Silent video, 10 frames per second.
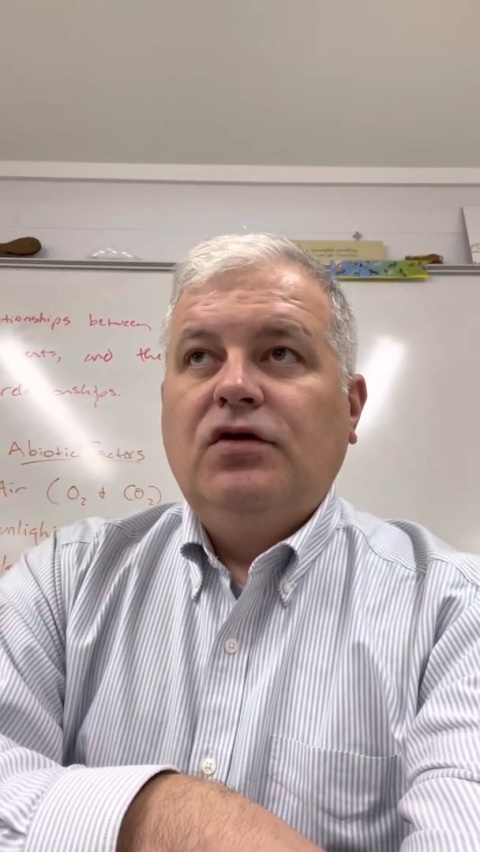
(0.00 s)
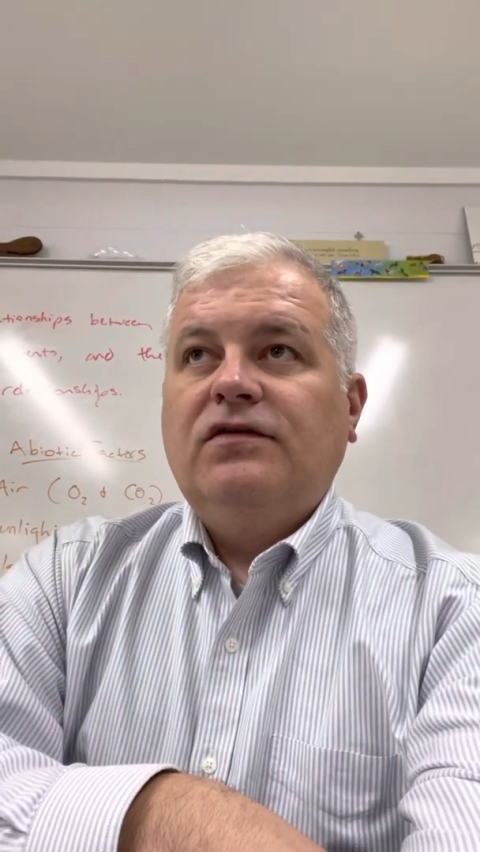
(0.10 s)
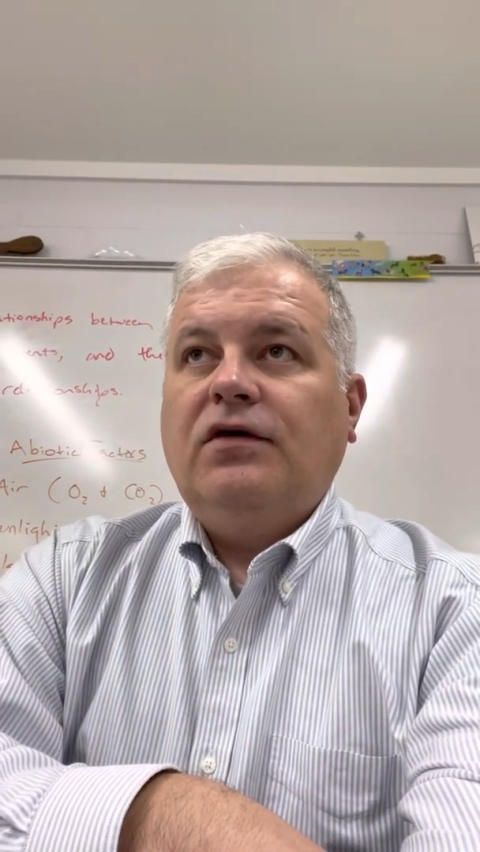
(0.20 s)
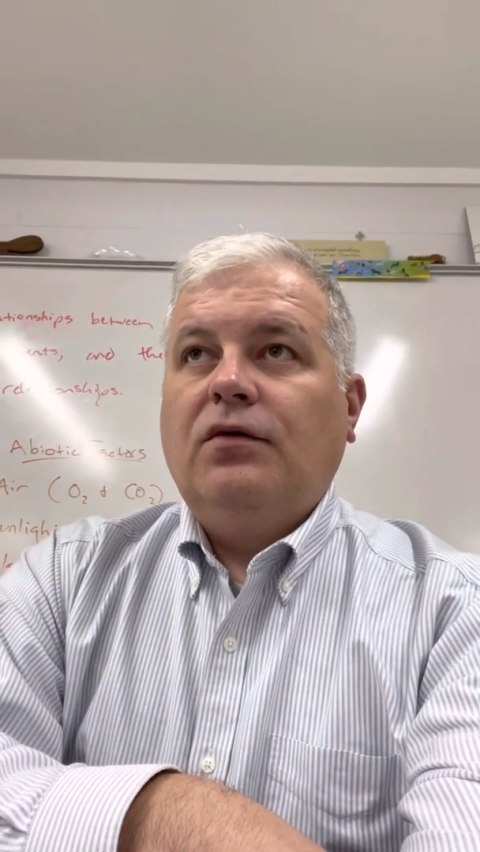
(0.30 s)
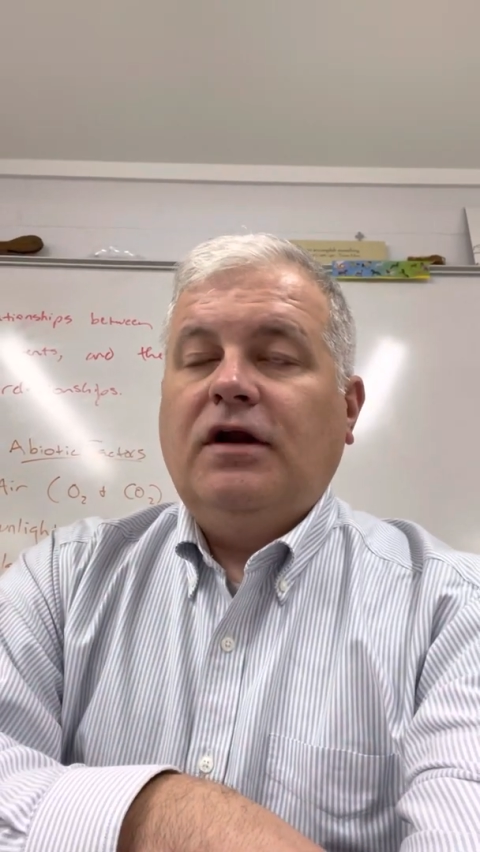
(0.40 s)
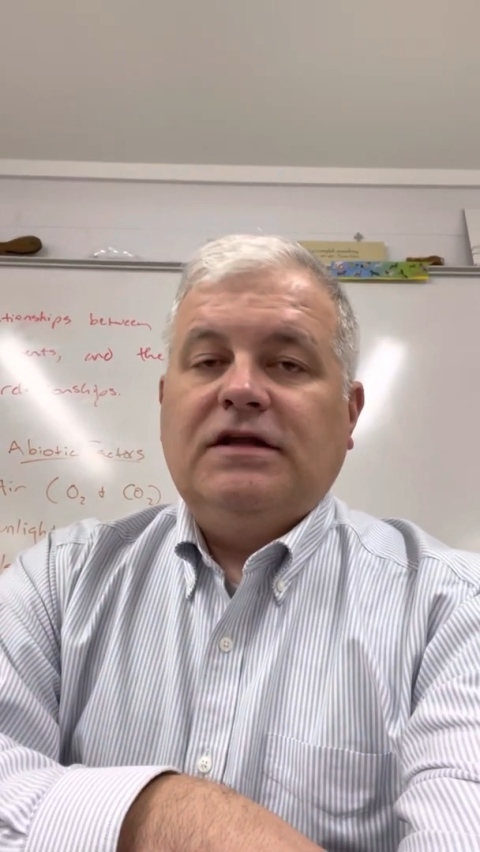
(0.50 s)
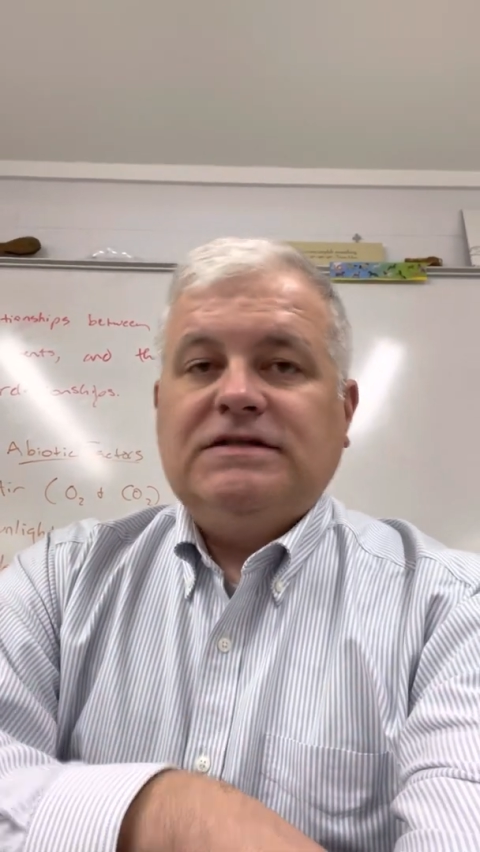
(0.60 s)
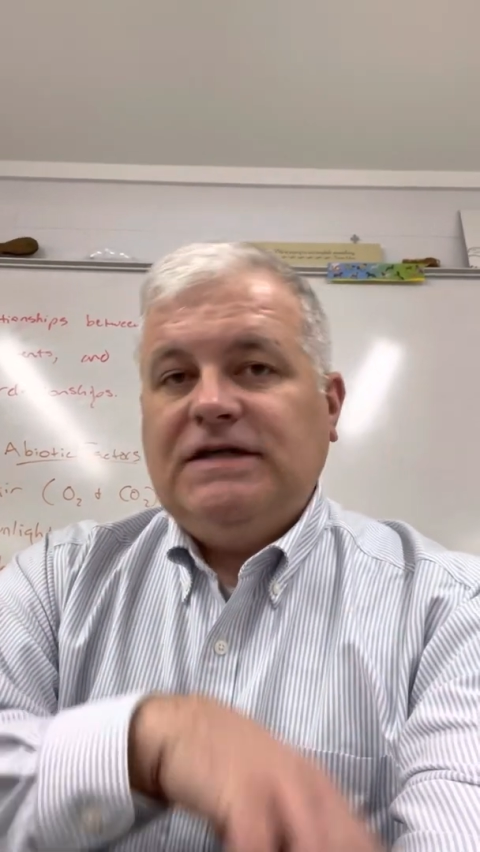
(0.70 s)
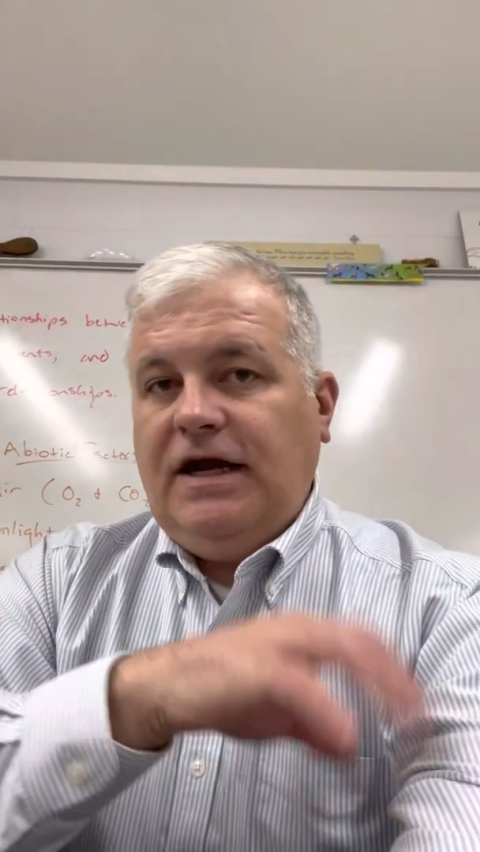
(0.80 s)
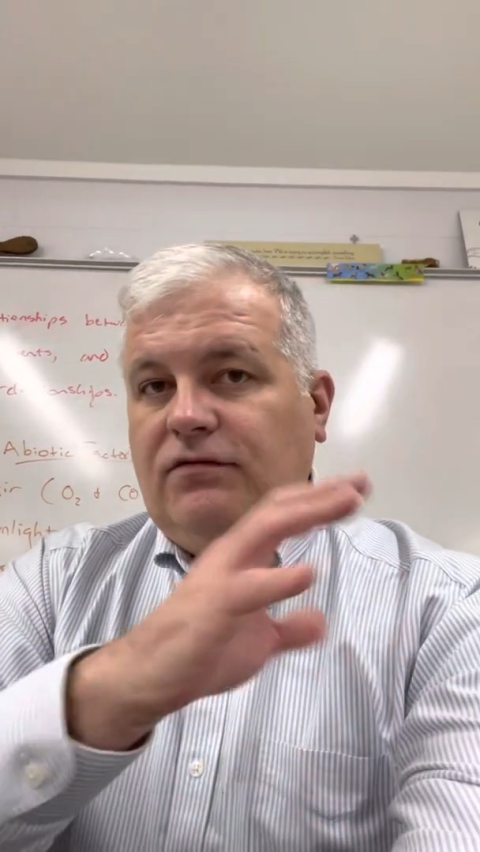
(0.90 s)
So we're going
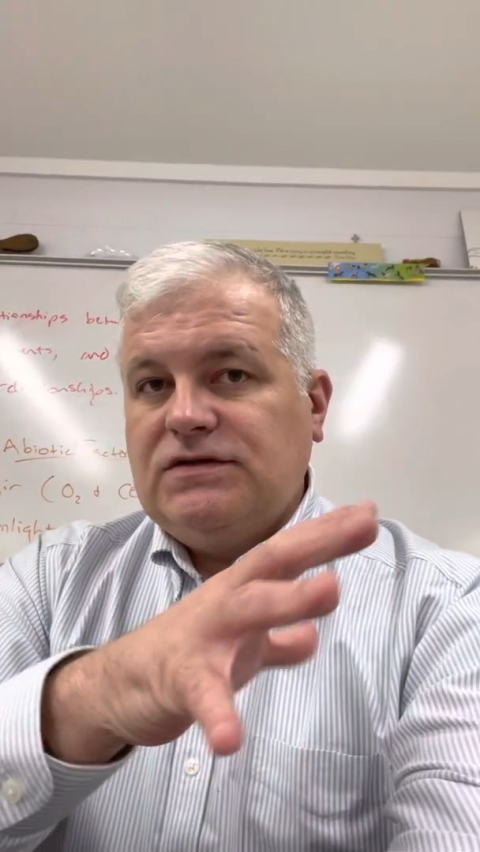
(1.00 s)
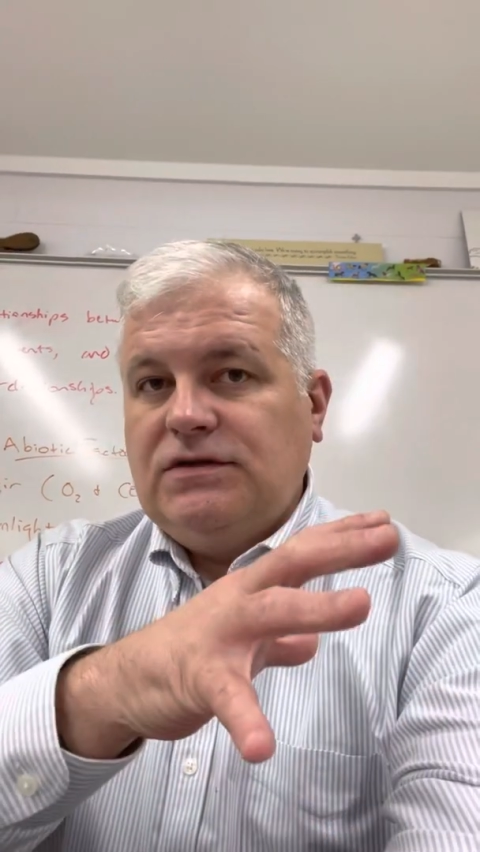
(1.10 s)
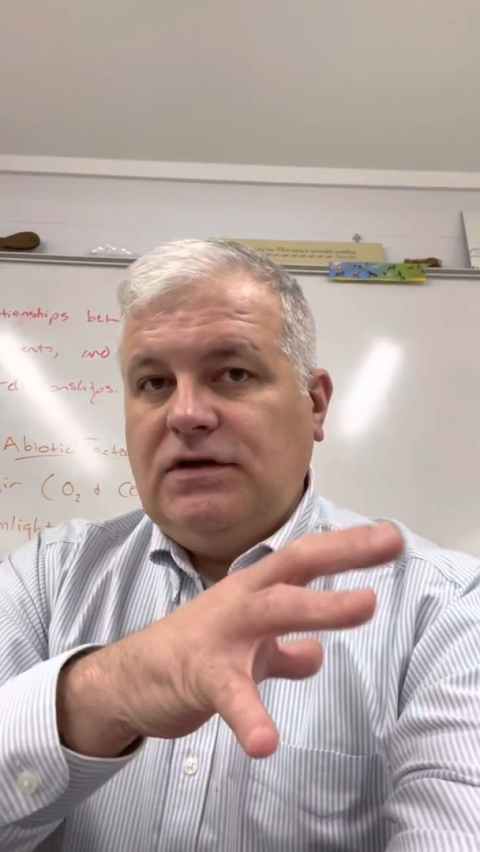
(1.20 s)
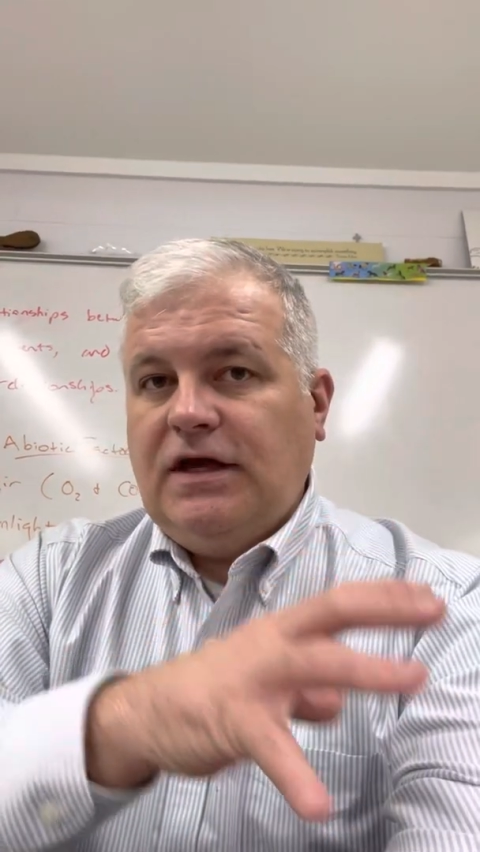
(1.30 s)
to tie those two